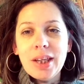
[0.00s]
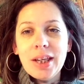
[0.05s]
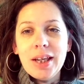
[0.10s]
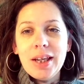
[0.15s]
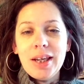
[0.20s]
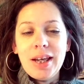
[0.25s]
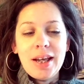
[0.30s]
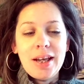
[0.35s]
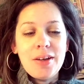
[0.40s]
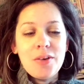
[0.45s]

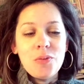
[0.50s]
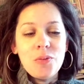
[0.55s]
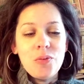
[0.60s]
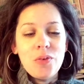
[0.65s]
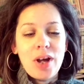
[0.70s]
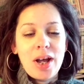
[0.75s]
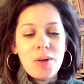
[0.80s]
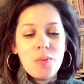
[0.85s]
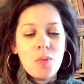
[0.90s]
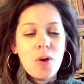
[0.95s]

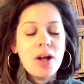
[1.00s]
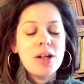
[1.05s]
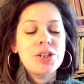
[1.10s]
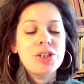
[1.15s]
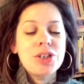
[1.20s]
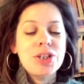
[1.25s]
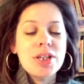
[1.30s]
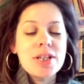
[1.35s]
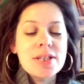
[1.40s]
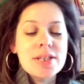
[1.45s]
I
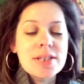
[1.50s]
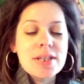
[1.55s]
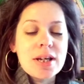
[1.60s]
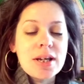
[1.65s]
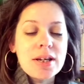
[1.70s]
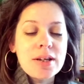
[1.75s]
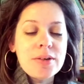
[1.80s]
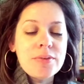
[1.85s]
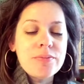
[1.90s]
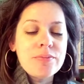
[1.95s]
watched, it's
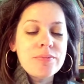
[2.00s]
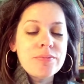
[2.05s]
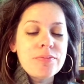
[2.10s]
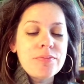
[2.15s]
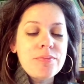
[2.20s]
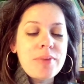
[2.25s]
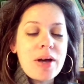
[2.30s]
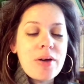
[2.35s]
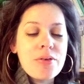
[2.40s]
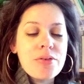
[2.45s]

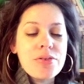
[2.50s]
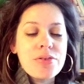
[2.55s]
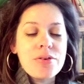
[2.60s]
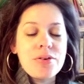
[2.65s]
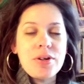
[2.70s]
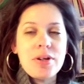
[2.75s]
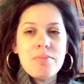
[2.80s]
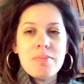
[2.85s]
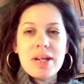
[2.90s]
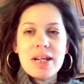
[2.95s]
about
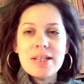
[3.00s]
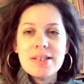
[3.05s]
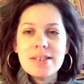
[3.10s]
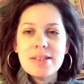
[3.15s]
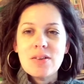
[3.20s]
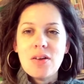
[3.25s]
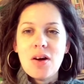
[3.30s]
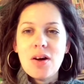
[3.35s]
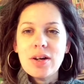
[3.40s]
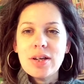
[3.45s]
30 minutes
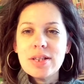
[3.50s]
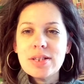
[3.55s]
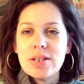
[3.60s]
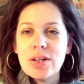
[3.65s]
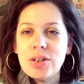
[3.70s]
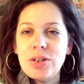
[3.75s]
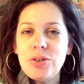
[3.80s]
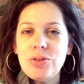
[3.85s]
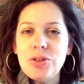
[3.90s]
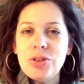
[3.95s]
long. It's
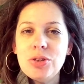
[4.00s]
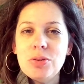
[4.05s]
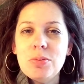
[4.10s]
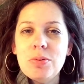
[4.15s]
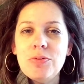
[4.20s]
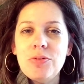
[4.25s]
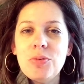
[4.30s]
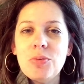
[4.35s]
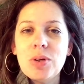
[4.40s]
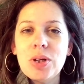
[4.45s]
on YouTube
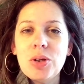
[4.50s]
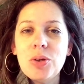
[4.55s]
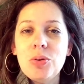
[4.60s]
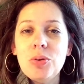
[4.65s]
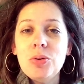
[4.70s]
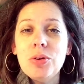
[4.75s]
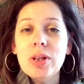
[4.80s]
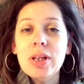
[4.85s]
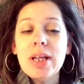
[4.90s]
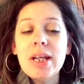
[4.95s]
if you want to
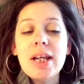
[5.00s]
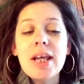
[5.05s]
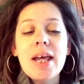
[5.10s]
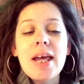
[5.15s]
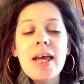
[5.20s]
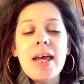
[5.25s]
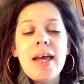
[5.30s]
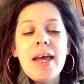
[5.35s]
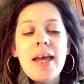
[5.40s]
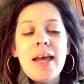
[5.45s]
Google it.
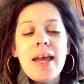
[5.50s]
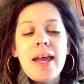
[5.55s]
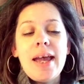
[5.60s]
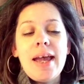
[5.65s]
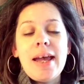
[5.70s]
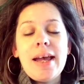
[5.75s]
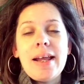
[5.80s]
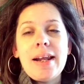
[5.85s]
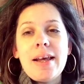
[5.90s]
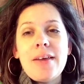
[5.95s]

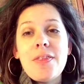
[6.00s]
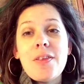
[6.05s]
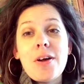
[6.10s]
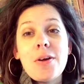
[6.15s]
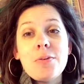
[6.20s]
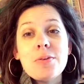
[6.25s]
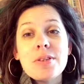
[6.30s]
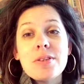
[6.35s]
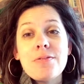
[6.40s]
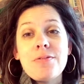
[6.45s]
And I thought
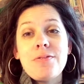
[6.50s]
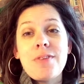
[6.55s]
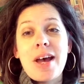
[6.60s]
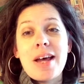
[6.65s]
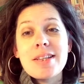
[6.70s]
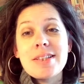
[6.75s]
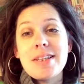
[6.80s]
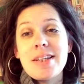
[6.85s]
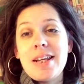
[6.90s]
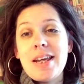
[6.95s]
it was a
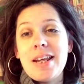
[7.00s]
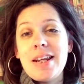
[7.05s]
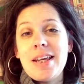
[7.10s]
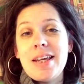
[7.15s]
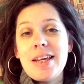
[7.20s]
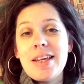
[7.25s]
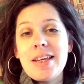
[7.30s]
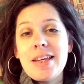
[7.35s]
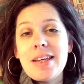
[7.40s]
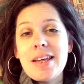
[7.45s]

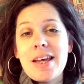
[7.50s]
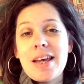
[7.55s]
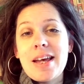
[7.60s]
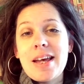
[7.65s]
fascinating